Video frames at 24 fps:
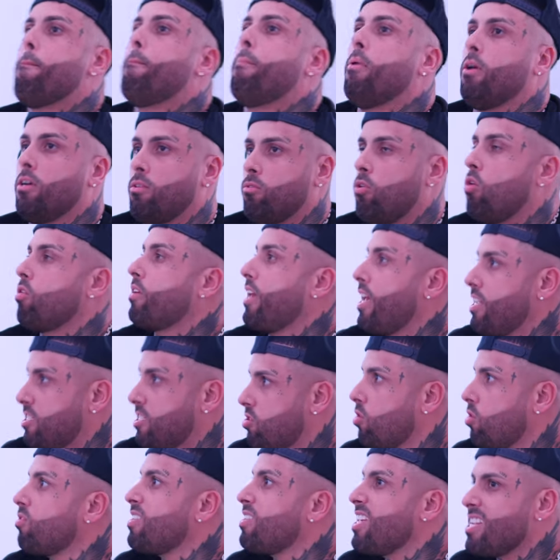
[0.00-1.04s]
to ban but, it. Okay,
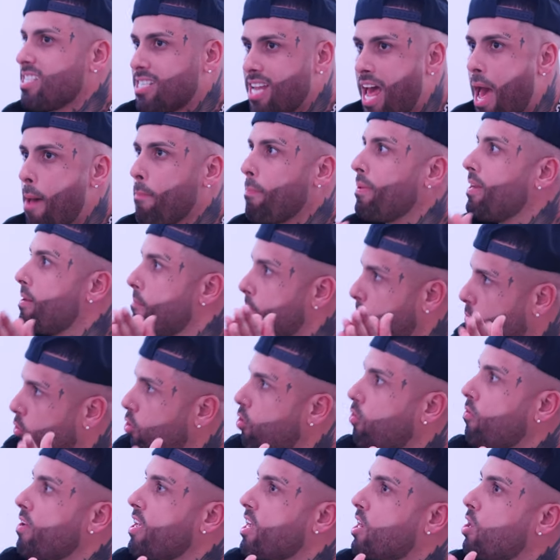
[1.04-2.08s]
so this happened in
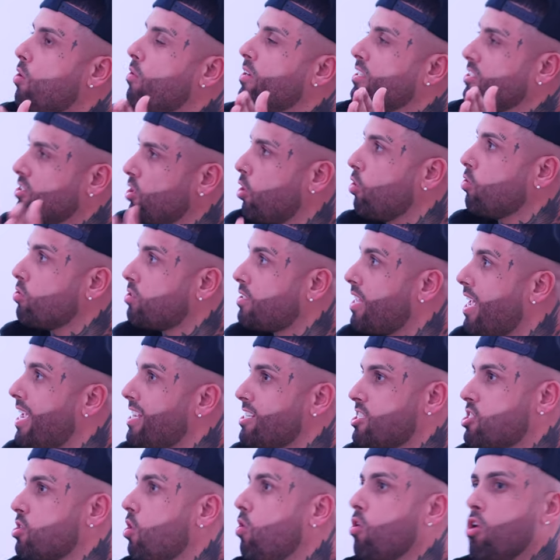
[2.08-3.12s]
Puerto Rico in those
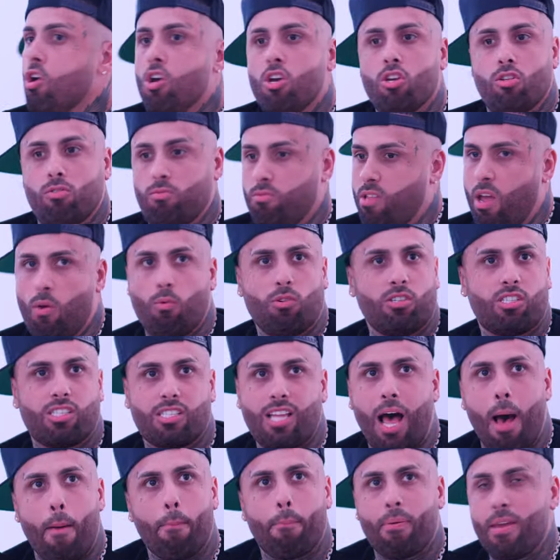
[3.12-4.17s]
days. So they would
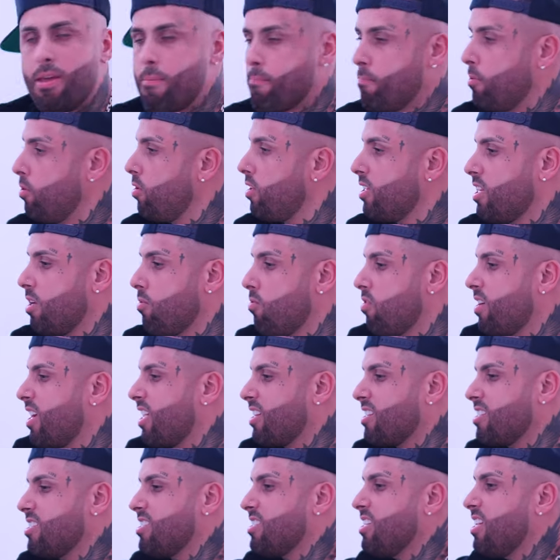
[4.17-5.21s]
stop people and they would
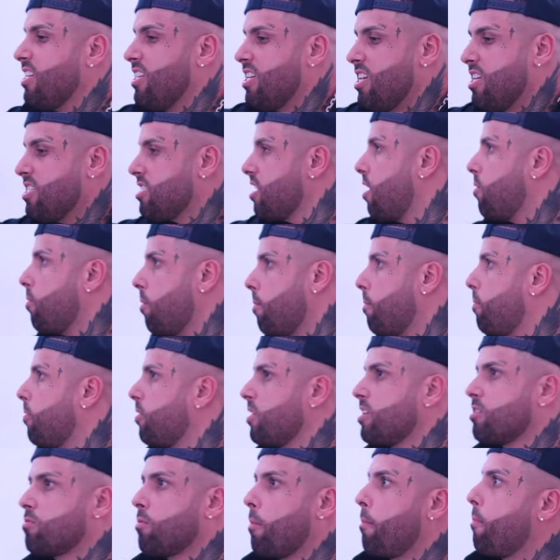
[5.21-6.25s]
get the CDs. That
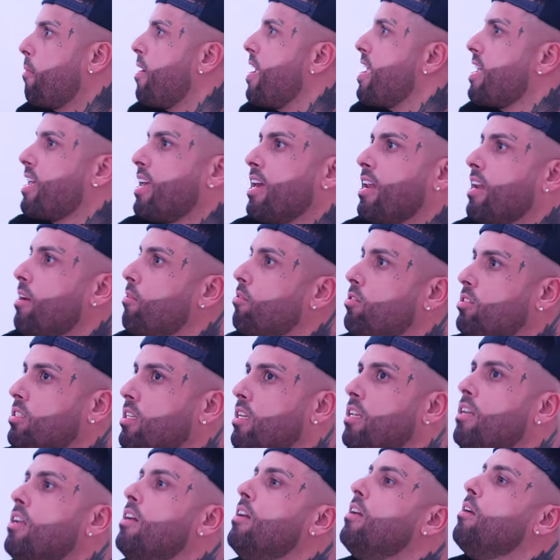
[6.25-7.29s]
police would break it and
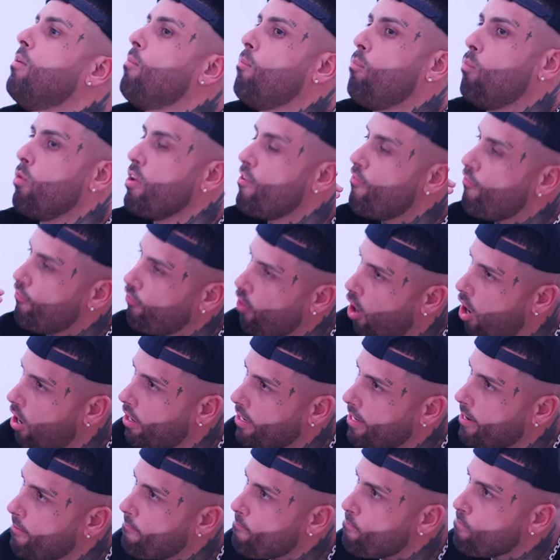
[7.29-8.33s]
shit. We fought
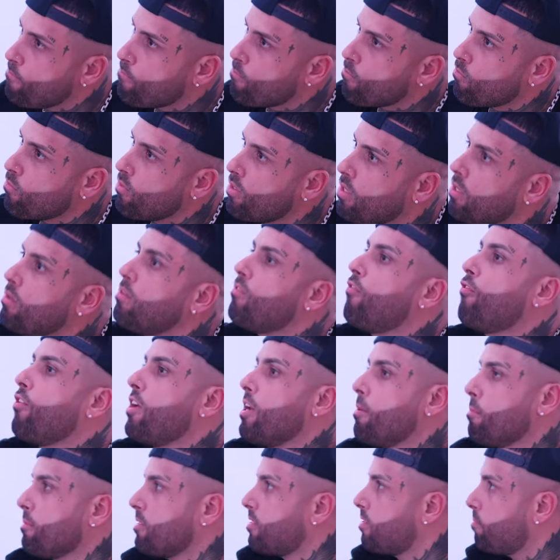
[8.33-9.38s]
it
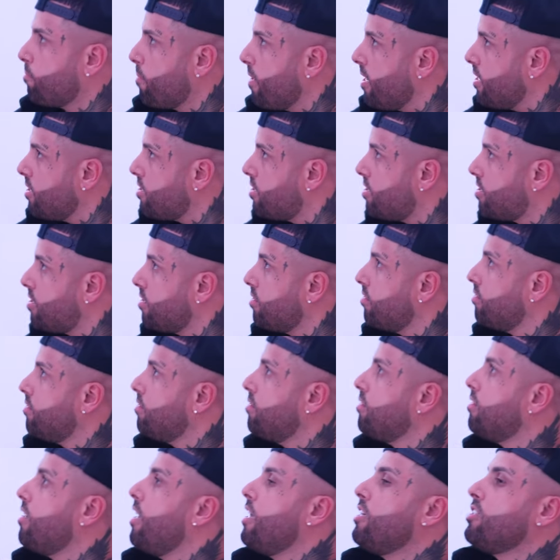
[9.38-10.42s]
freedom of speech.
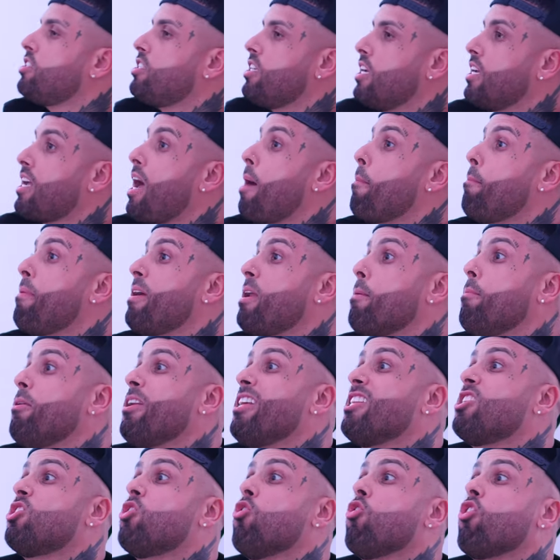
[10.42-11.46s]
Yeah. And shit got better, but
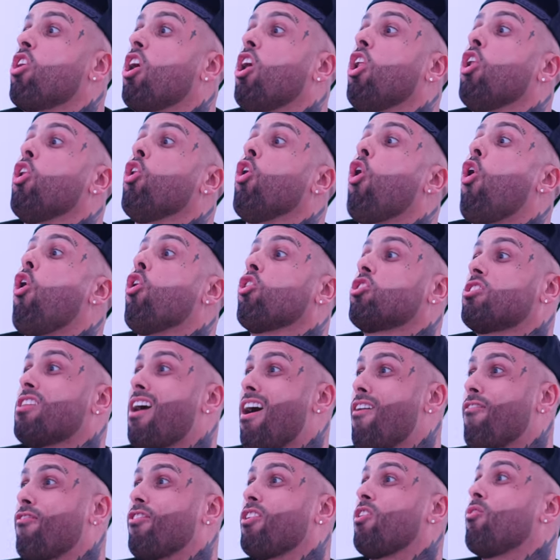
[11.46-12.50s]
it took a long
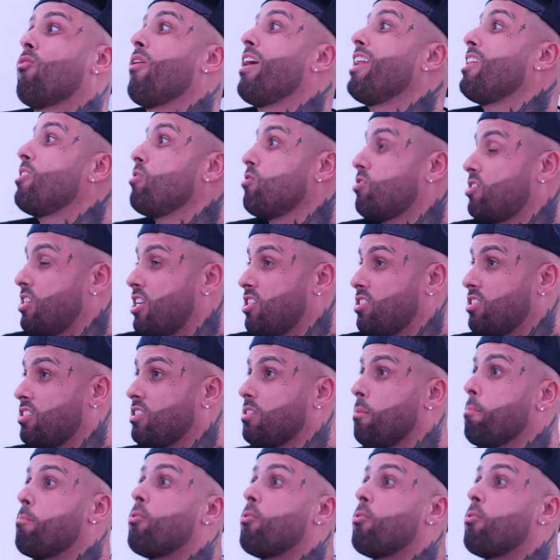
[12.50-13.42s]
time for the radio stations to